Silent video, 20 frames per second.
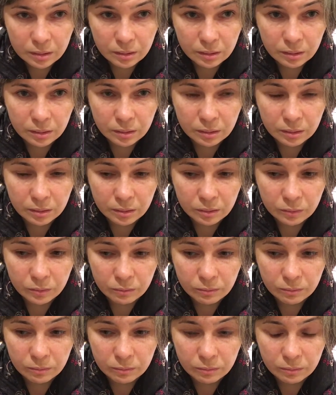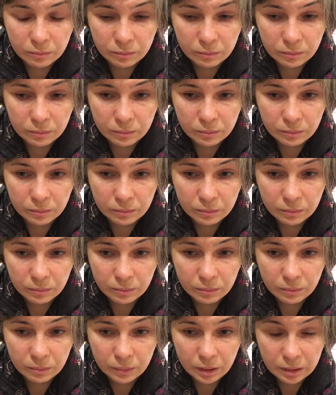uh,
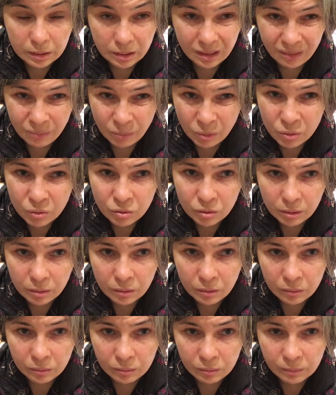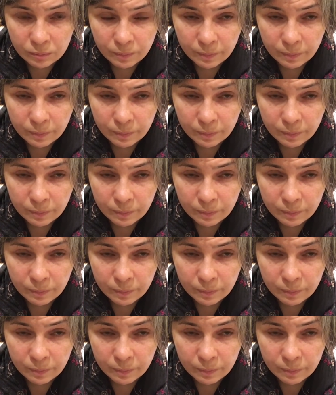it's commercially grown.